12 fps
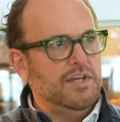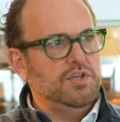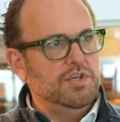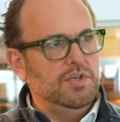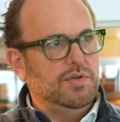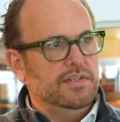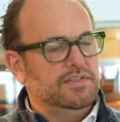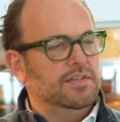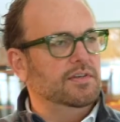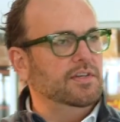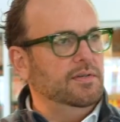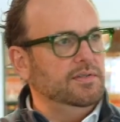should you
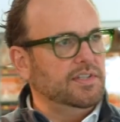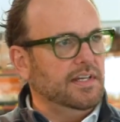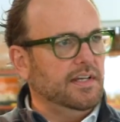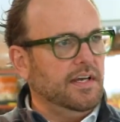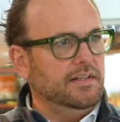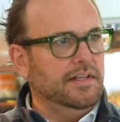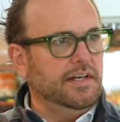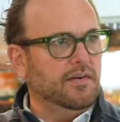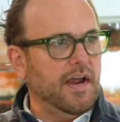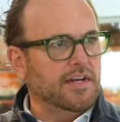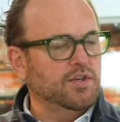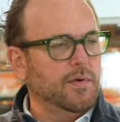consider using a linear
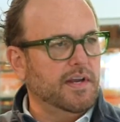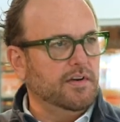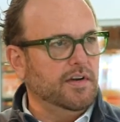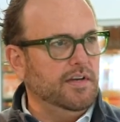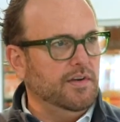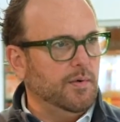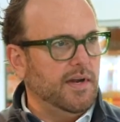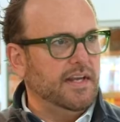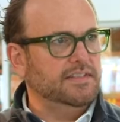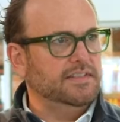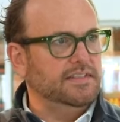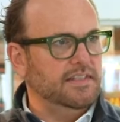actuator in your
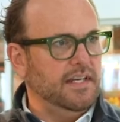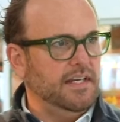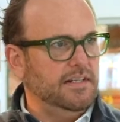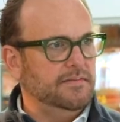next design.